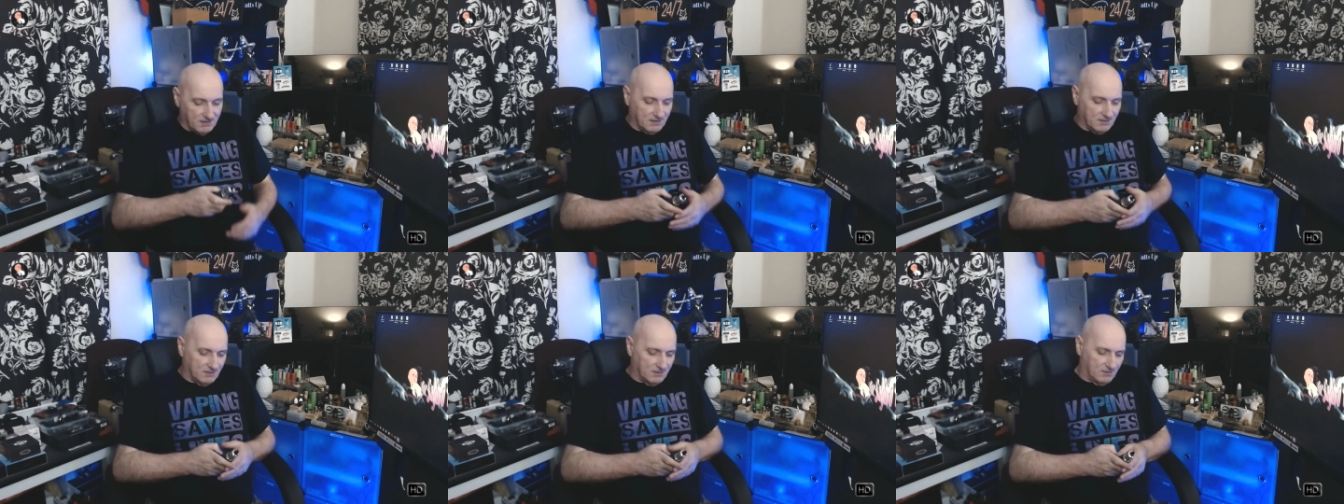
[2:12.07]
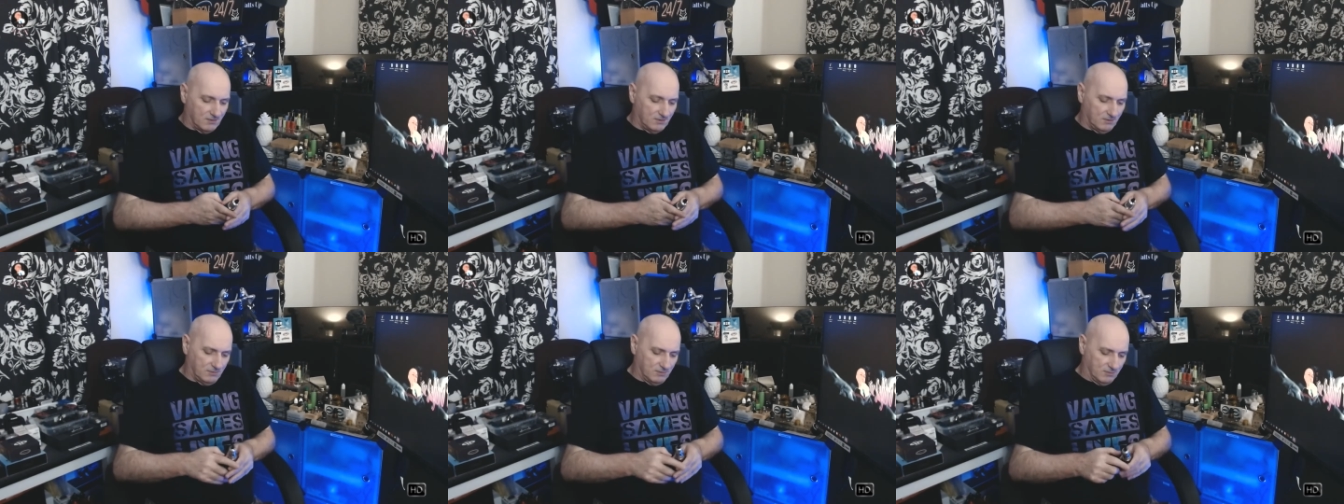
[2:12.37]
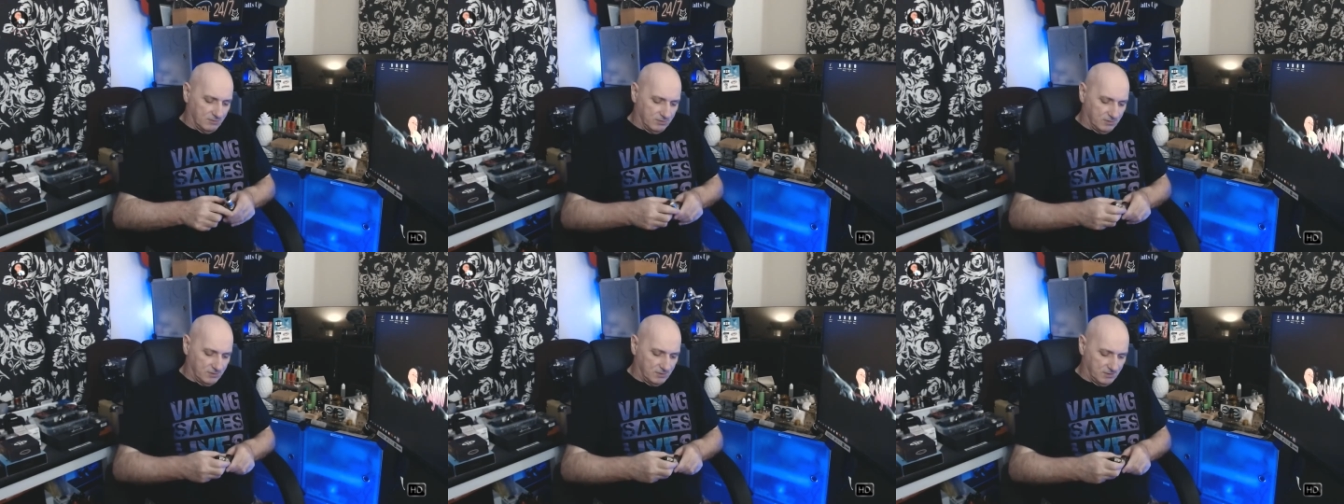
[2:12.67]
Oh,
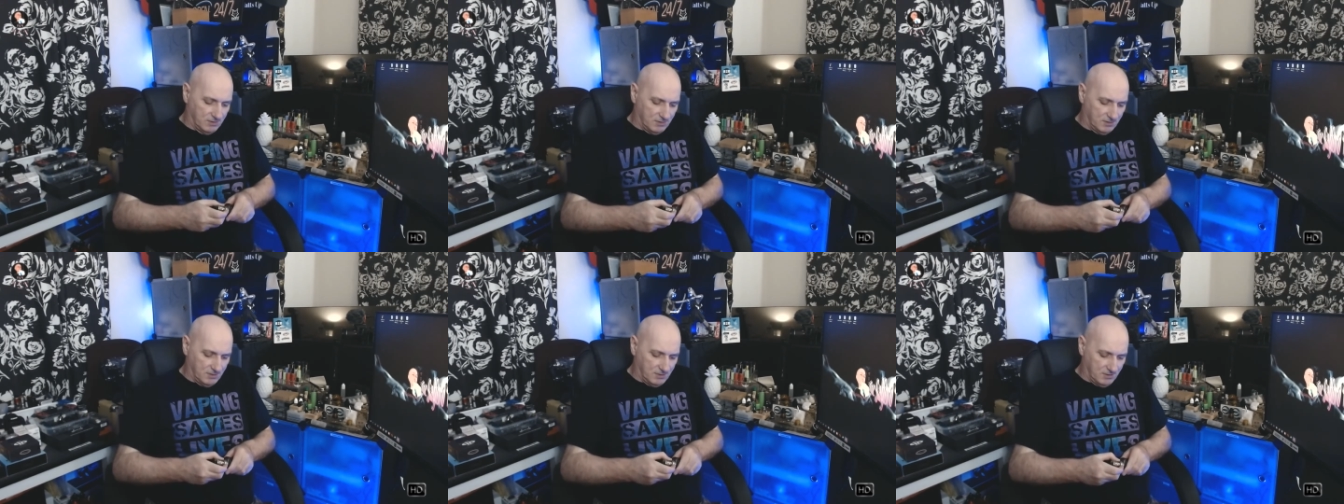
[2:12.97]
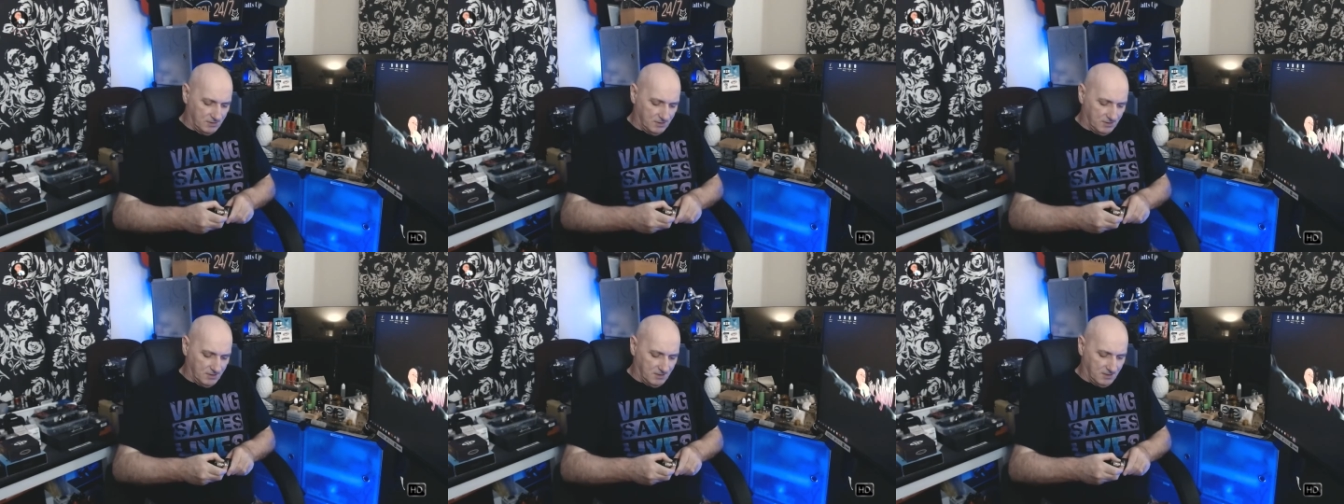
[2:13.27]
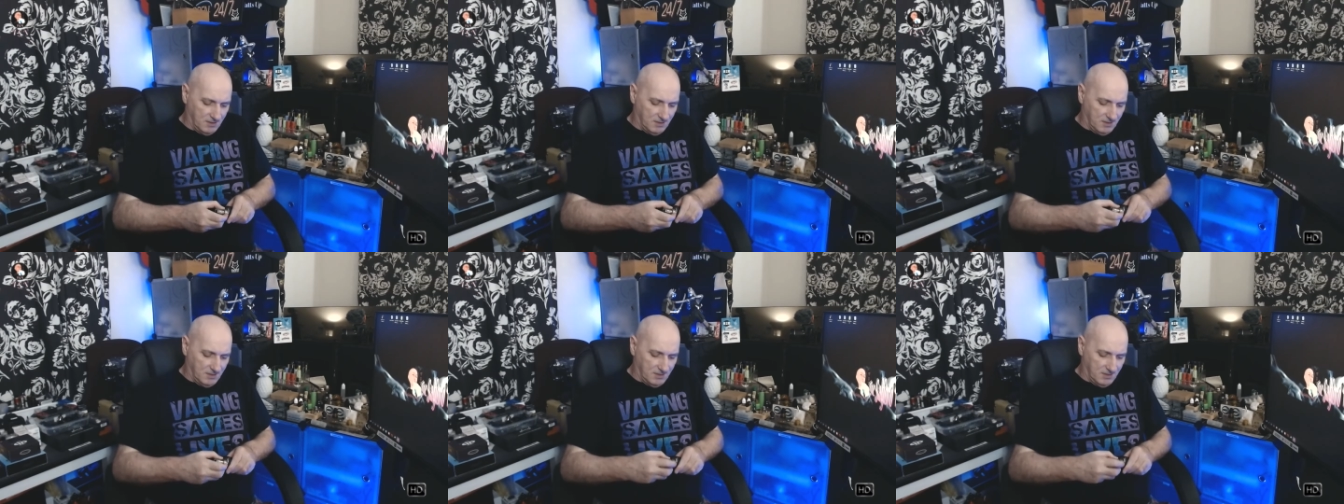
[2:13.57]

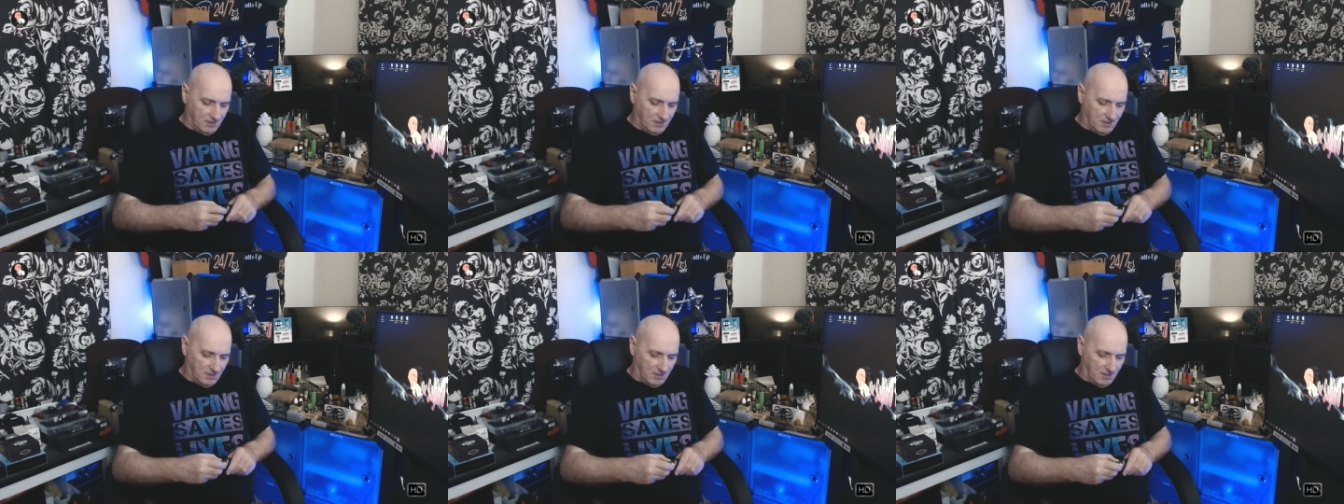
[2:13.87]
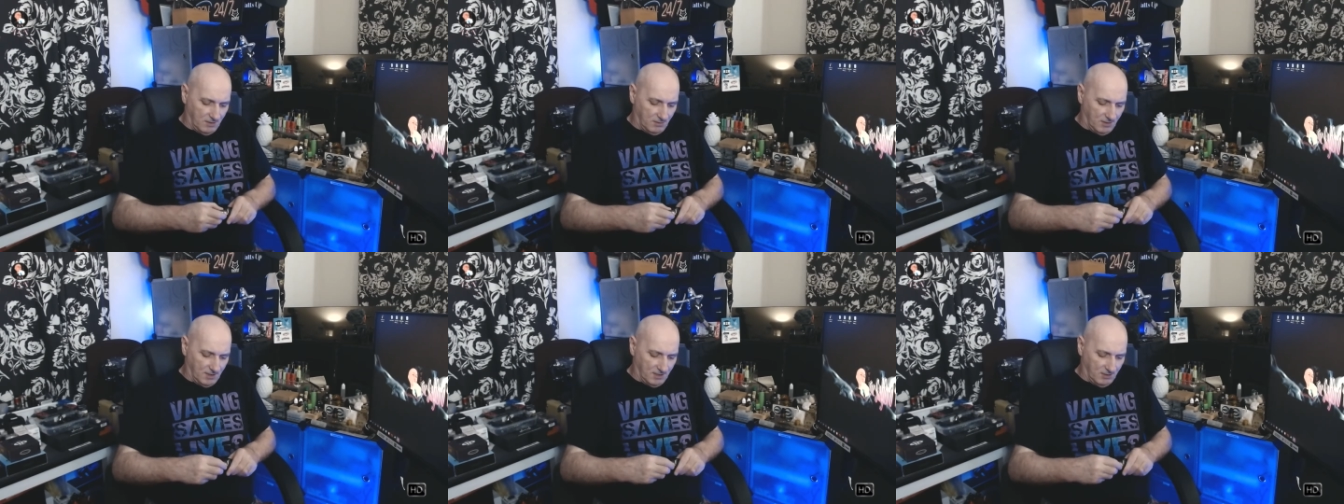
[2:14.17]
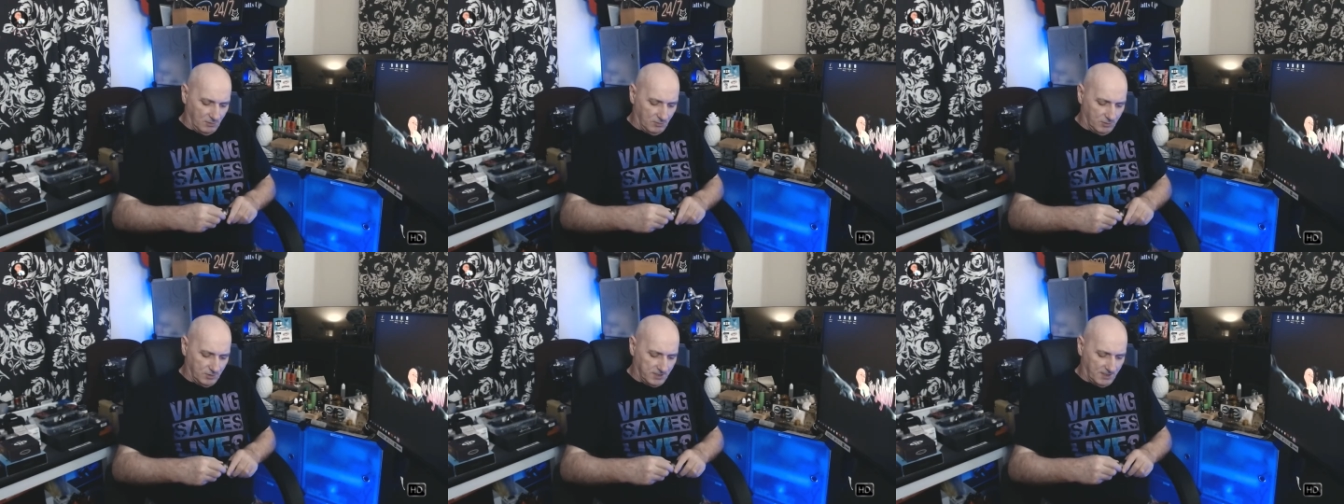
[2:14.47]
well, I
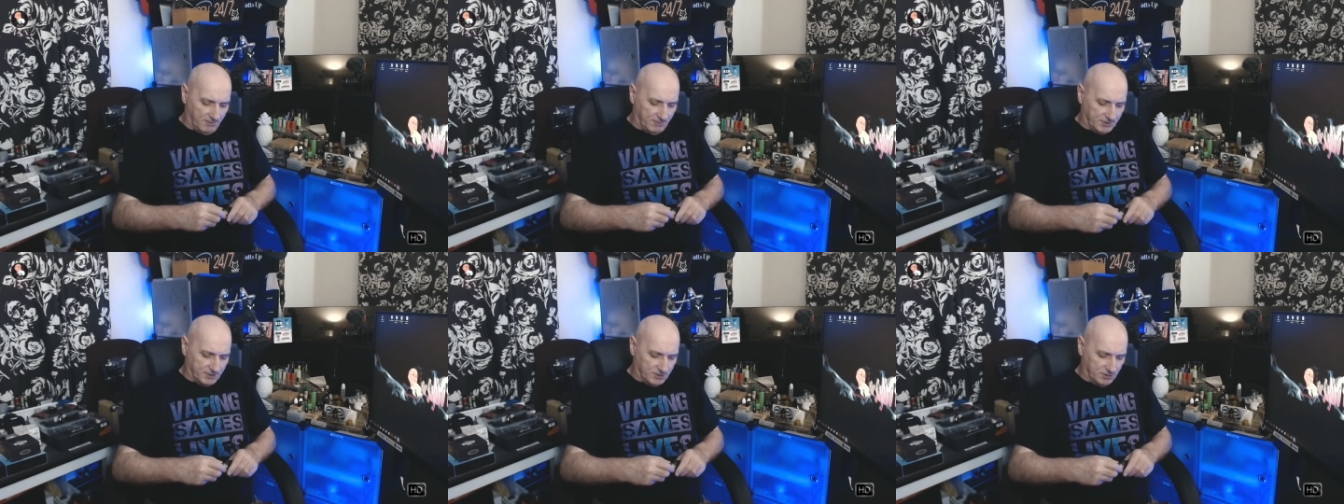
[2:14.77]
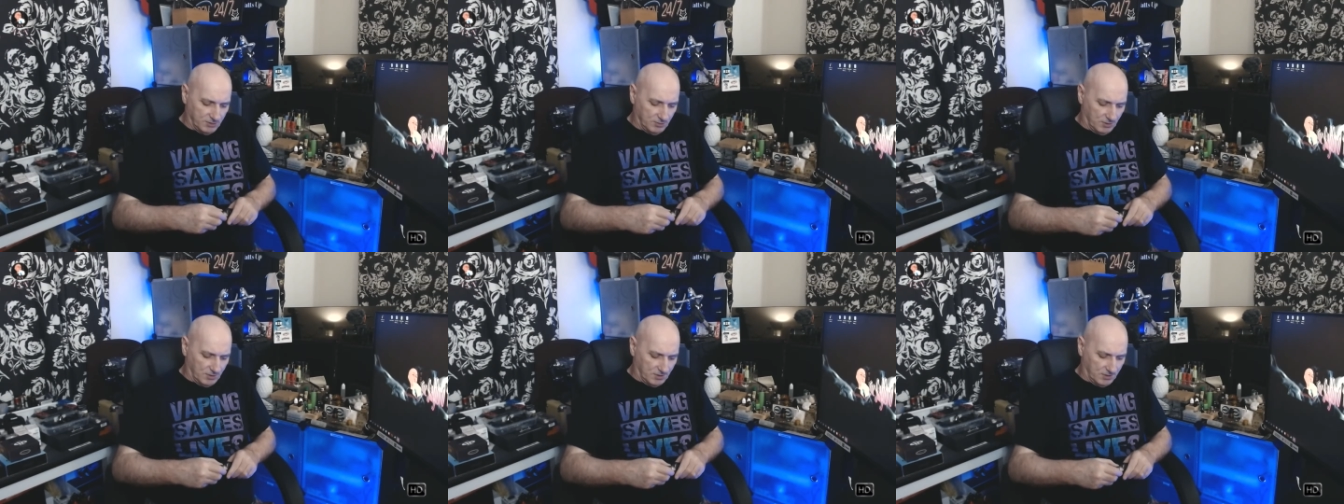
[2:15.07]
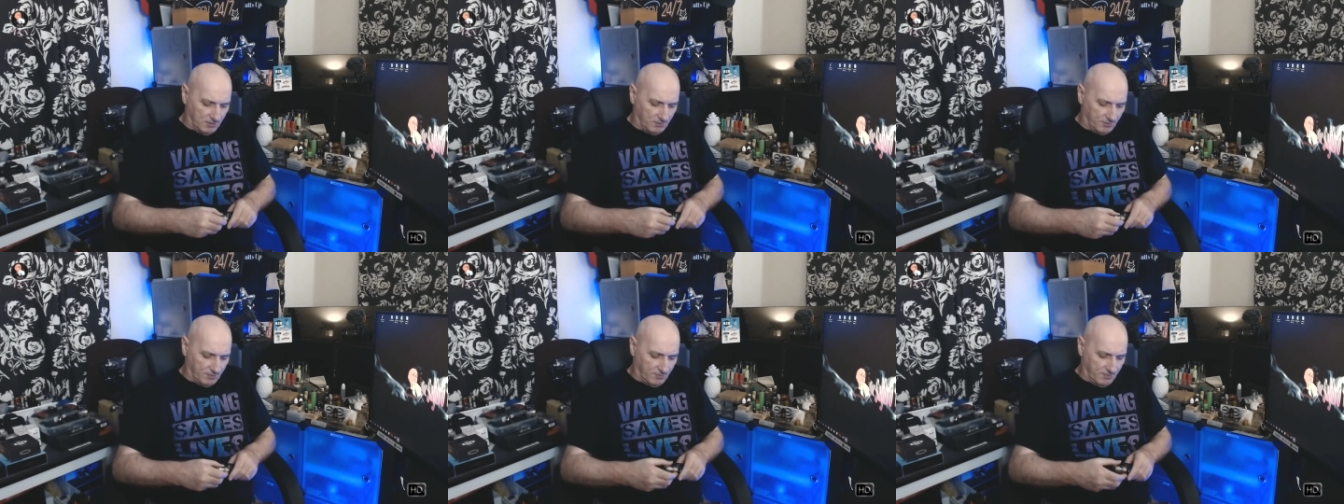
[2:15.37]
would have a two on it
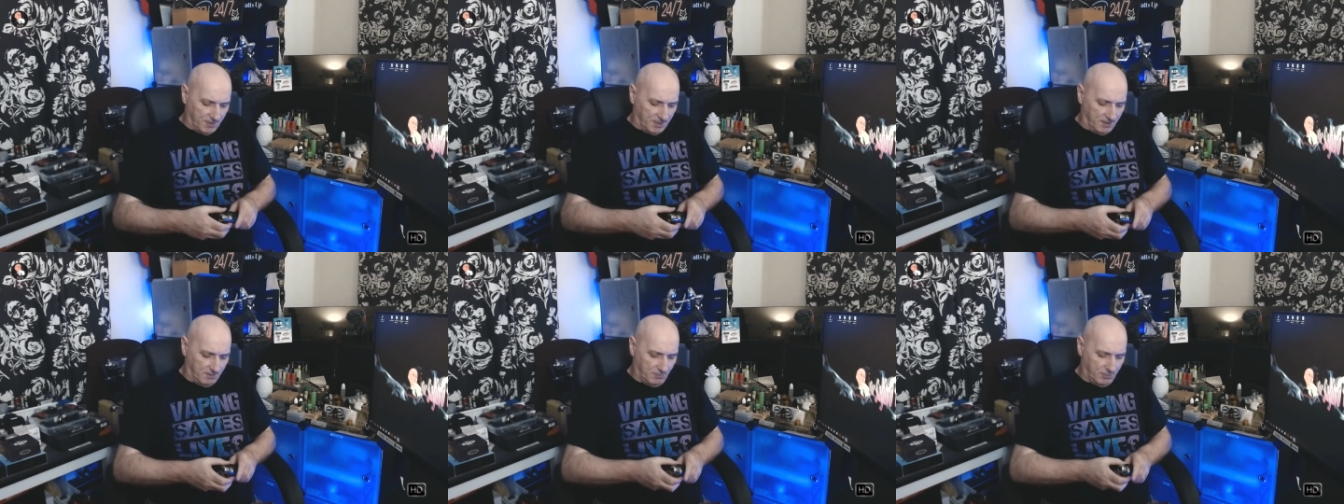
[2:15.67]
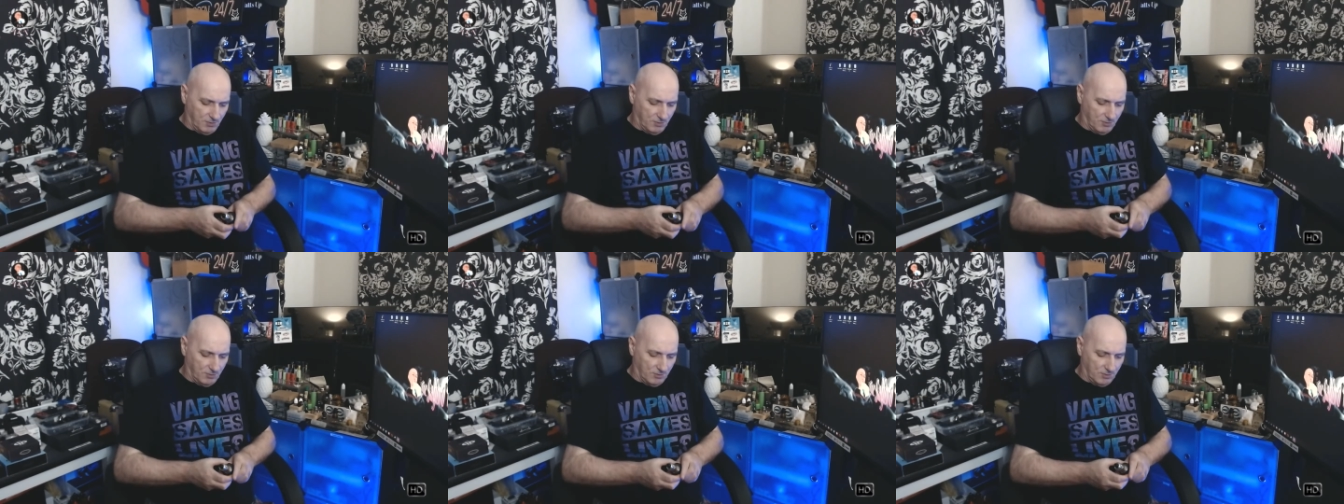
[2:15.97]
from here, but